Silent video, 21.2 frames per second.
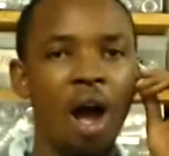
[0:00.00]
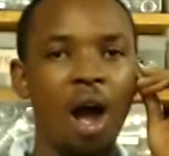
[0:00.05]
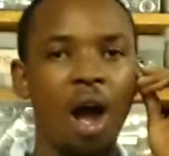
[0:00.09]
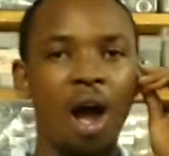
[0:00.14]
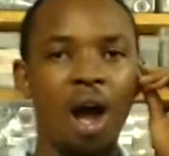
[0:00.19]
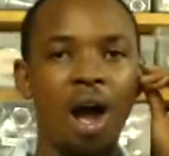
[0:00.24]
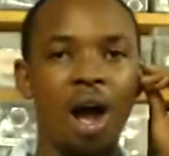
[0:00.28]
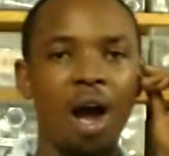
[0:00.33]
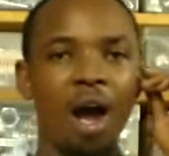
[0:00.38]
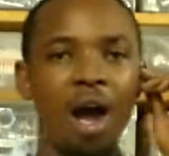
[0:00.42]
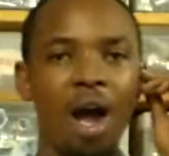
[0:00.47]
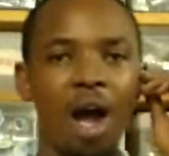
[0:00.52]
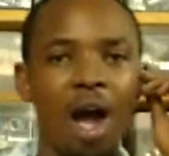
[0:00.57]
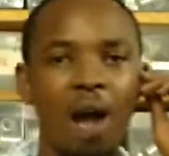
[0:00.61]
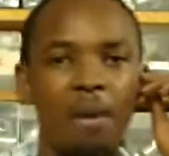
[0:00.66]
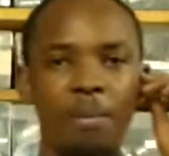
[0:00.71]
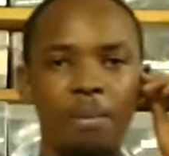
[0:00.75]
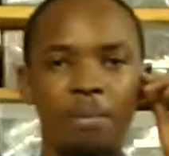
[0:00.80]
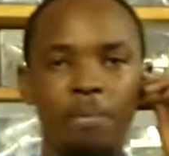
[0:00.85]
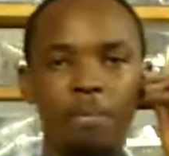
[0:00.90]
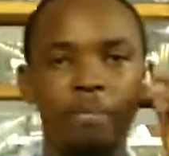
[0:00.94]

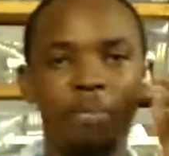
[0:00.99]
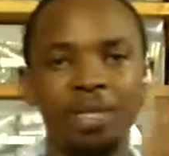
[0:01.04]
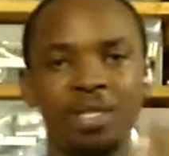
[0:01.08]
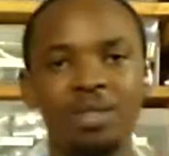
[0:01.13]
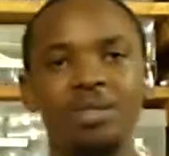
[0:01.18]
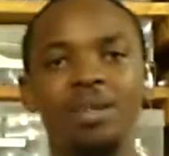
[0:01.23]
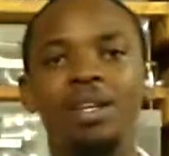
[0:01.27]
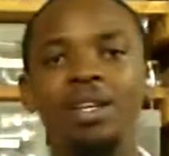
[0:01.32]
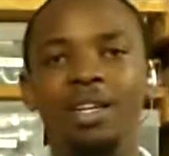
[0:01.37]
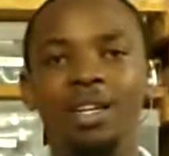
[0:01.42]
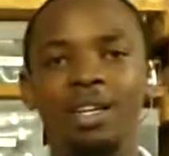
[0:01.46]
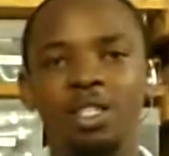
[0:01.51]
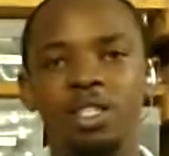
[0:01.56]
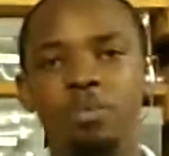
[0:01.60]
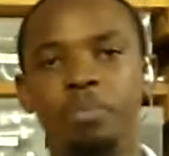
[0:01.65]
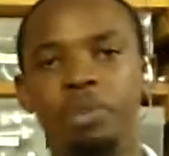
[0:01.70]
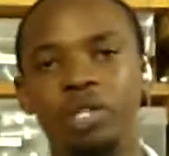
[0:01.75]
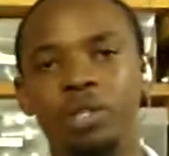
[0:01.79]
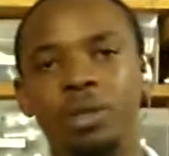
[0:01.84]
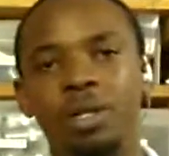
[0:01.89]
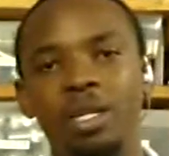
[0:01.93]
I'm personally a
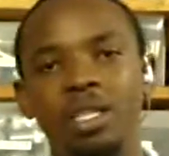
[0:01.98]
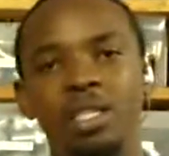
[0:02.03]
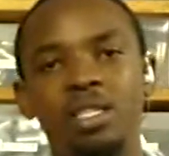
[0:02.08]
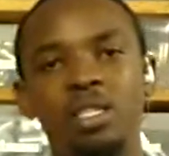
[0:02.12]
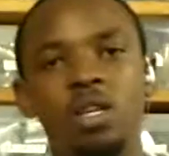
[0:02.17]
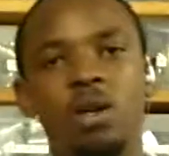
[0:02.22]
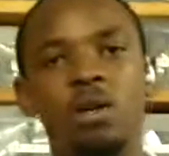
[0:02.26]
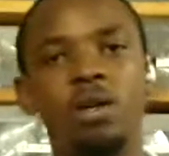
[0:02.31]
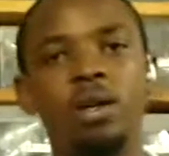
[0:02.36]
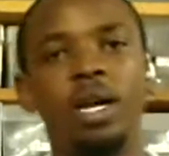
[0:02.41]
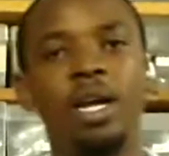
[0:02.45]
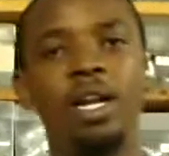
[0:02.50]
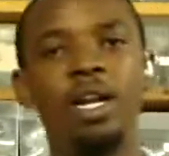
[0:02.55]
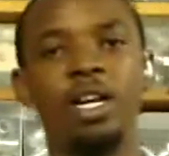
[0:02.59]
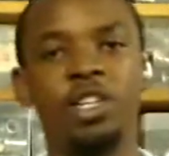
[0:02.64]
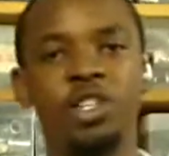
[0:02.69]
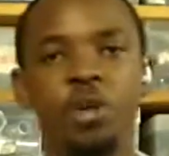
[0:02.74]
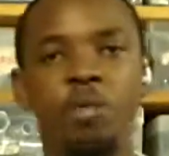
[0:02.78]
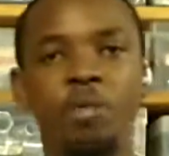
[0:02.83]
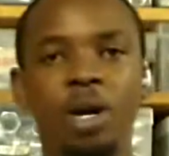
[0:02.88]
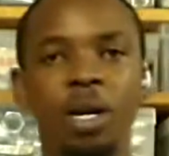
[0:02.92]
specialist on
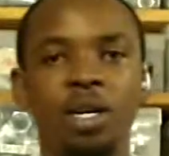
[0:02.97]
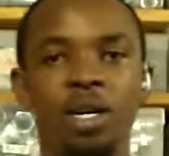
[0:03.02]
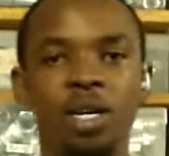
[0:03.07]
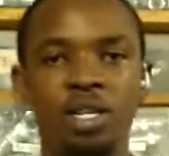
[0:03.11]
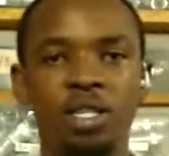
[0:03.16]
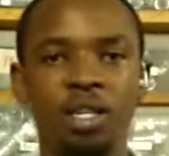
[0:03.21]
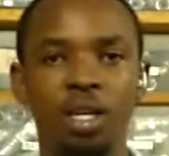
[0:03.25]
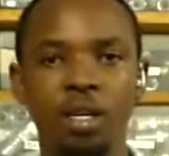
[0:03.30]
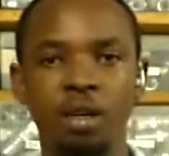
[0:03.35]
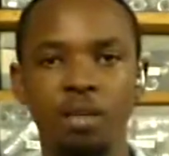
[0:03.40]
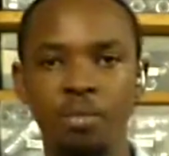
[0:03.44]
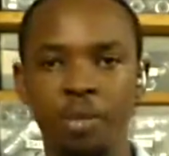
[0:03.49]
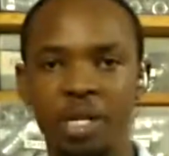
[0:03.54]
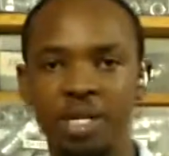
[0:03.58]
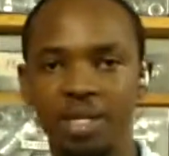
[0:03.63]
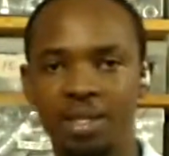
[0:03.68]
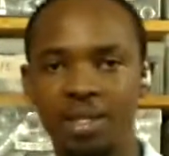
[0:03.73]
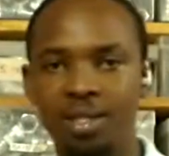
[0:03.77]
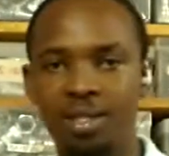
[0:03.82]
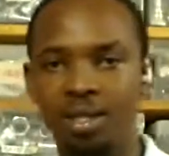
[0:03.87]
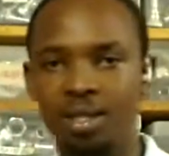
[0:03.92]
electromagnetic
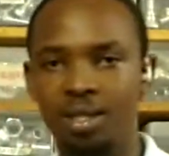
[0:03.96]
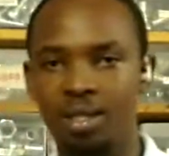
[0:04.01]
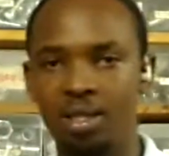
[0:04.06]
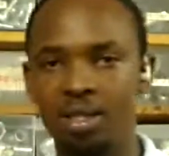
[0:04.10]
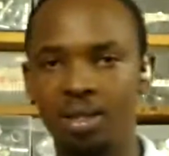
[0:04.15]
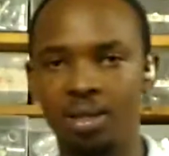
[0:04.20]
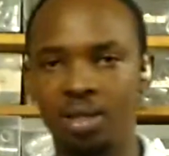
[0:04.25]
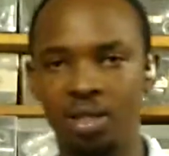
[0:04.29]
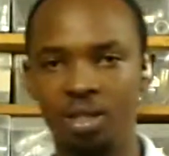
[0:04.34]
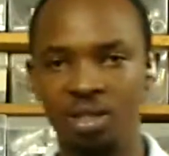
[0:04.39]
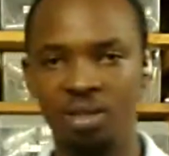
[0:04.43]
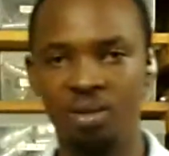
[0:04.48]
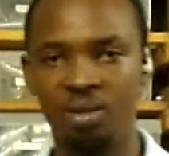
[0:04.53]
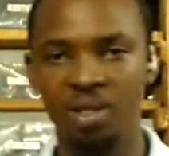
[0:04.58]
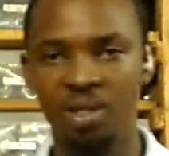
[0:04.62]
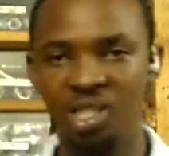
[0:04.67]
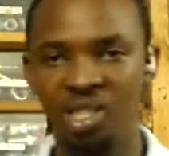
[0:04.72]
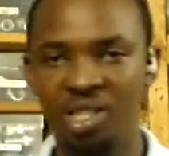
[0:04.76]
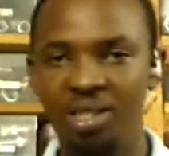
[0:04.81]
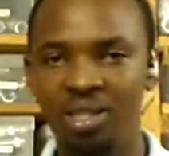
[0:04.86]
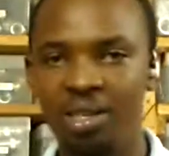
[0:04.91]
meters. Those use
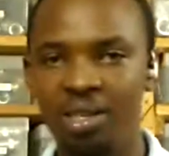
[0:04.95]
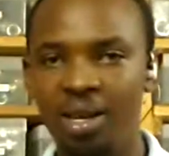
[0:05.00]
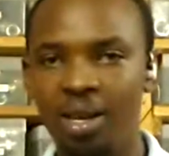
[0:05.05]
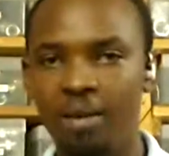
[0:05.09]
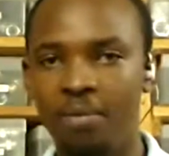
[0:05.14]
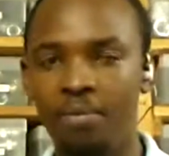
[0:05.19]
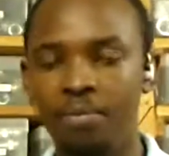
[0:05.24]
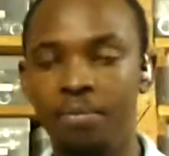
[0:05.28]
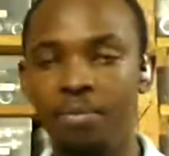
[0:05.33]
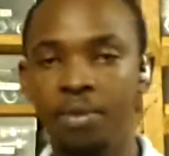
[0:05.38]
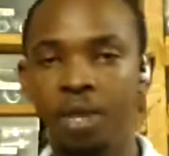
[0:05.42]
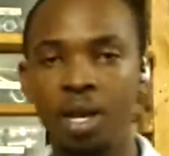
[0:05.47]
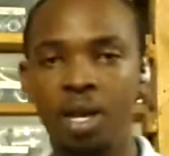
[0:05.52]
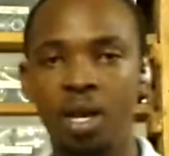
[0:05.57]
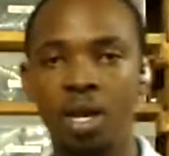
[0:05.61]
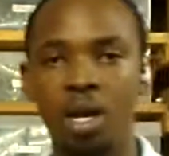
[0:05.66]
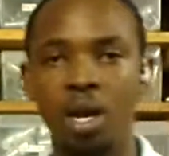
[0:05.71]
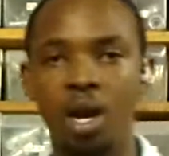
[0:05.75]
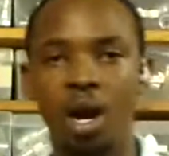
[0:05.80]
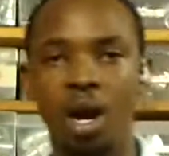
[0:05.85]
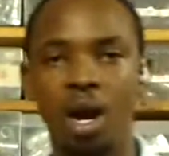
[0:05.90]
GCM
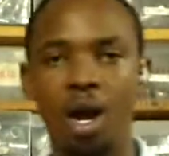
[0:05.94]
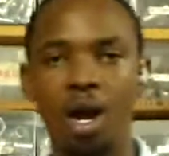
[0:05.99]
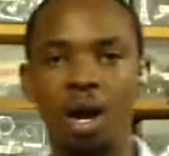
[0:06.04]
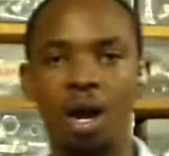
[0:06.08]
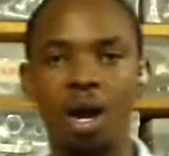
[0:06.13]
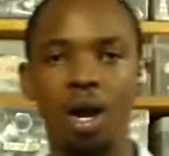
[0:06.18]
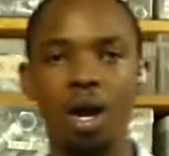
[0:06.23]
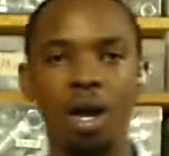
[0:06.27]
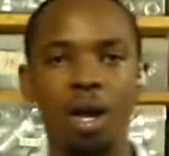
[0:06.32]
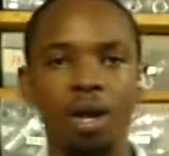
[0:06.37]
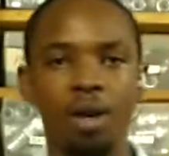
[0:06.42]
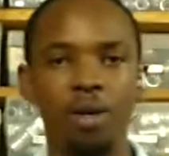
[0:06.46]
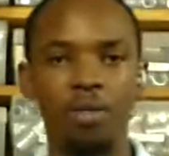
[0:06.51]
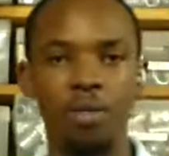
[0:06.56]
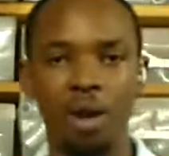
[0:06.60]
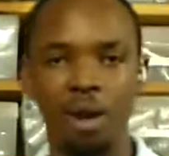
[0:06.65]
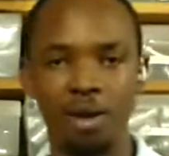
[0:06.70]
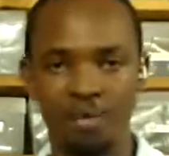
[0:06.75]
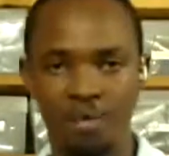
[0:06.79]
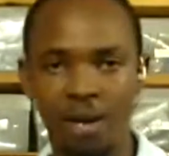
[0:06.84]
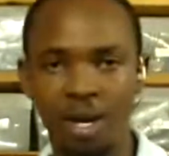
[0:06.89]
and
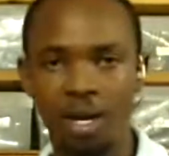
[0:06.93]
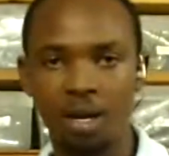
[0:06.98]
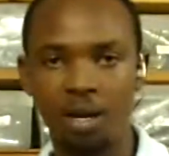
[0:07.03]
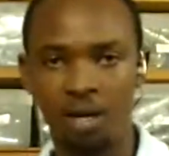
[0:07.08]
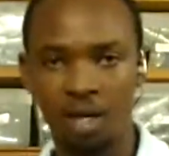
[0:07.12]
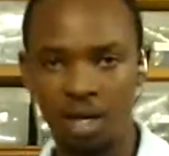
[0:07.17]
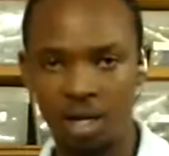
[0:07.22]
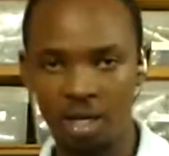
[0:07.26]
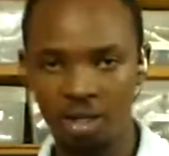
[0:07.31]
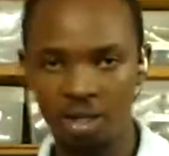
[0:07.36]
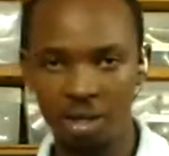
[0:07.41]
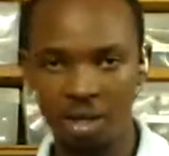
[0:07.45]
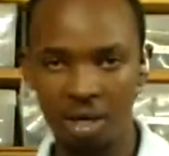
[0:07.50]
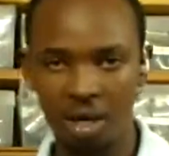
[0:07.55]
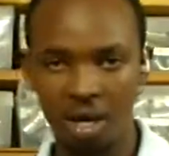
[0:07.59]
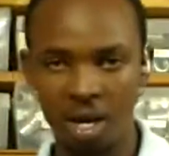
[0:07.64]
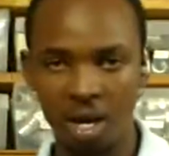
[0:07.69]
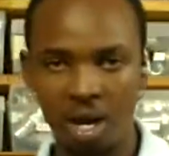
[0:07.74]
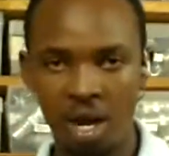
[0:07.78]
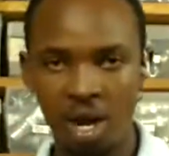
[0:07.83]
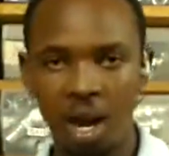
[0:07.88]
Wi-Fi connection,
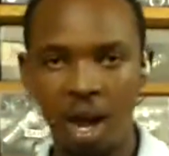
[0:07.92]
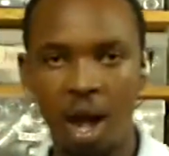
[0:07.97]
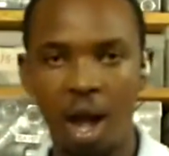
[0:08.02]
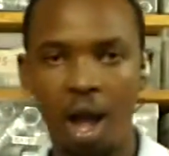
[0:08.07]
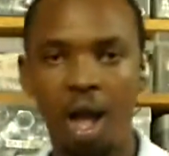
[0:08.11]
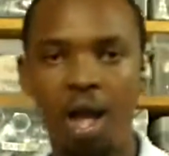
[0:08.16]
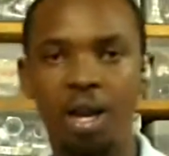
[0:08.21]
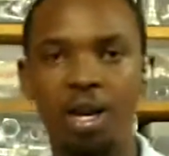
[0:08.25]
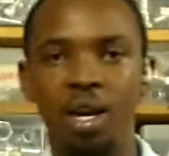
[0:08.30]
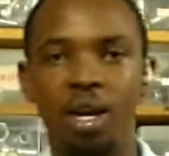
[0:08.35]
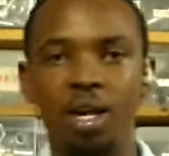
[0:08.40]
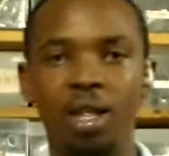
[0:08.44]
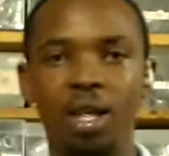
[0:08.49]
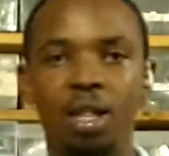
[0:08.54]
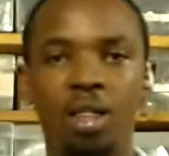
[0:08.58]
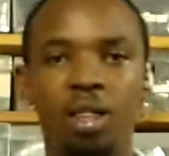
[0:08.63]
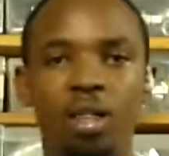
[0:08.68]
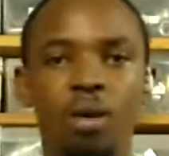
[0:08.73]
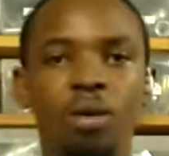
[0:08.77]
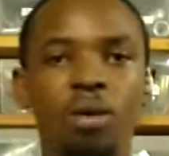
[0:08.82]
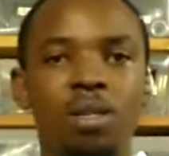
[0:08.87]
and there
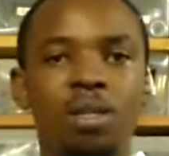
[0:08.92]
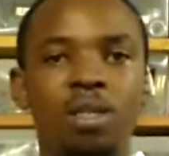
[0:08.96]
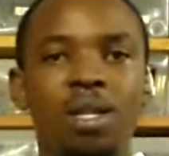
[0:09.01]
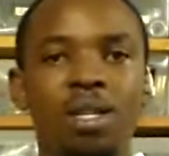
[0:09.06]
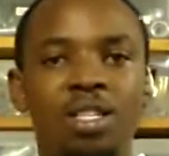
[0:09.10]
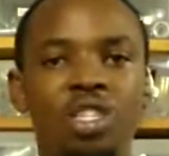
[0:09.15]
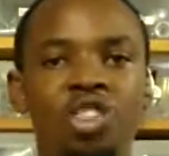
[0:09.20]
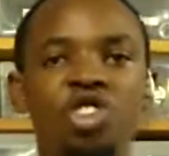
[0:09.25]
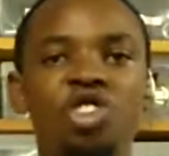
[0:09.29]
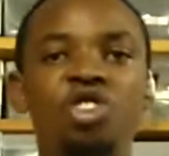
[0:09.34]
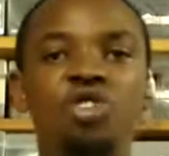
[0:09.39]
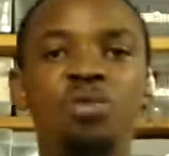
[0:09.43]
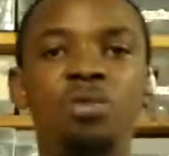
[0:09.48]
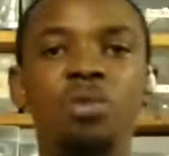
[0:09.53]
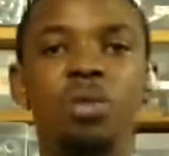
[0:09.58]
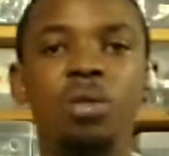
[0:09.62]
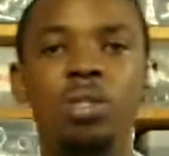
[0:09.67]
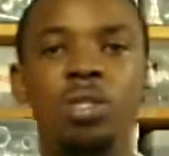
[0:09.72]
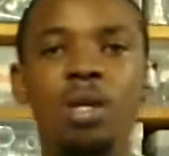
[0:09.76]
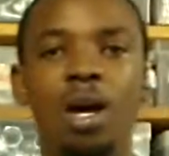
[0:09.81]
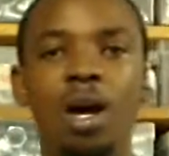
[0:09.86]
are those that
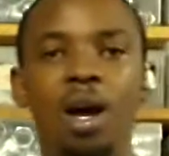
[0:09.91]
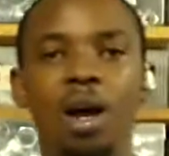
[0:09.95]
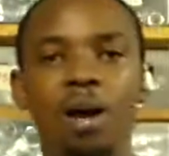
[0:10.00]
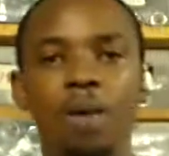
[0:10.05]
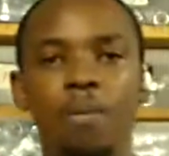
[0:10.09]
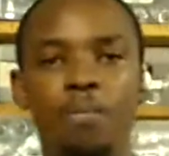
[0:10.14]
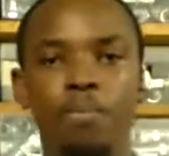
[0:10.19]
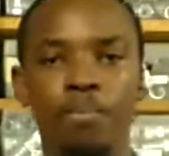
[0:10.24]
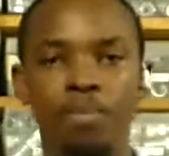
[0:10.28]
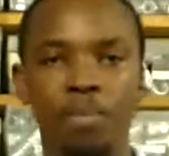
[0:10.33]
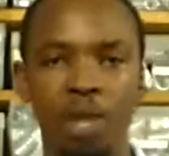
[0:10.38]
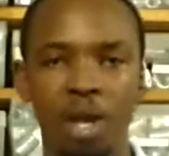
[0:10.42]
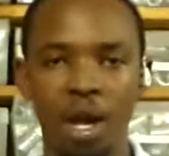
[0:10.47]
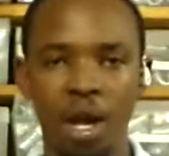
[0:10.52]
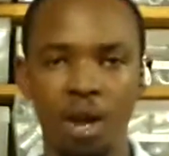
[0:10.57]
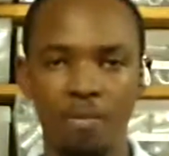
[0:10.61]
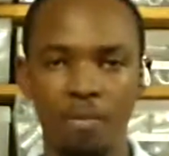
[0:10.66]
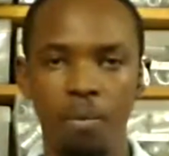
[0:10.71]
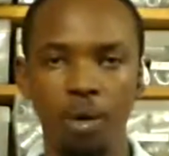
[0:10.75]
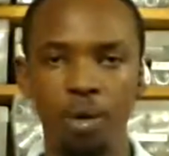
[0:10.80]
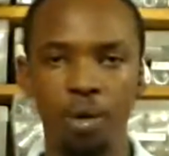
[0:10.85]
use a
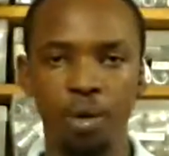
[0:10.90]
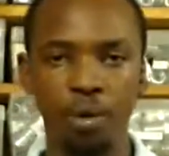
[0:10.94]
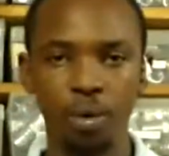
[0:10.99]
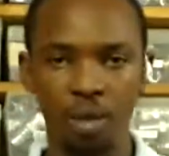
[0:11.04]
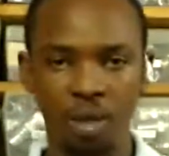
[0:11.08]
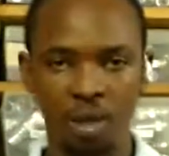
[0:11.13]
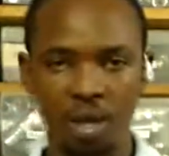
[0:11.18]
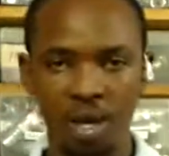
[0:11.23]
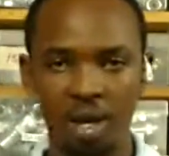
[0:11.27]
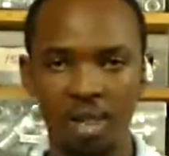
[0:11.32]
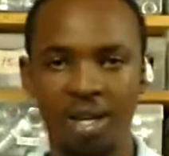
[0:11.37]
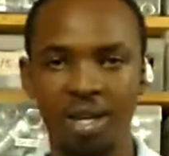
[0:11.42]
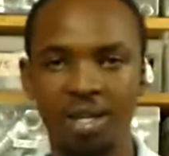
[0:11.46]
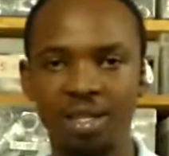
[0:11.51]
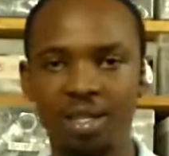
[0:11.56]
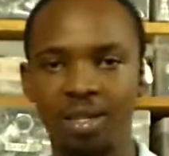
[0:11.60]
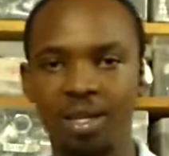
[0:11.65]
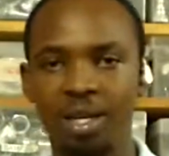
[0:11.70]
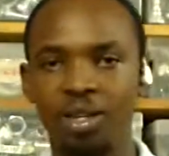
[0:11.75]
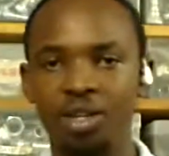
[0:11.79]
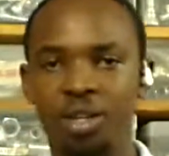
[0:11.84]
Bluetooth.
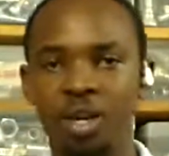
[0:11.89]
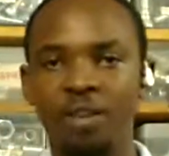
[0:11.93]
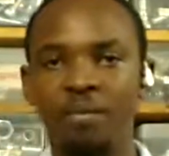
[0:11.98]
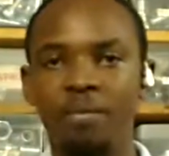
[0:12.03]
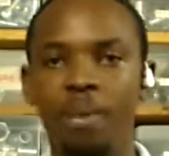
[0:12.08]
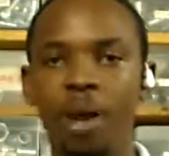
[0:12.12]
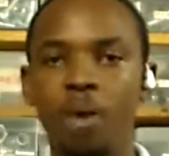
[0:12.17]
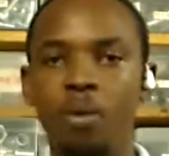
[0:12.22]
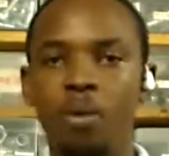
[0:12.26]
That's a drive-by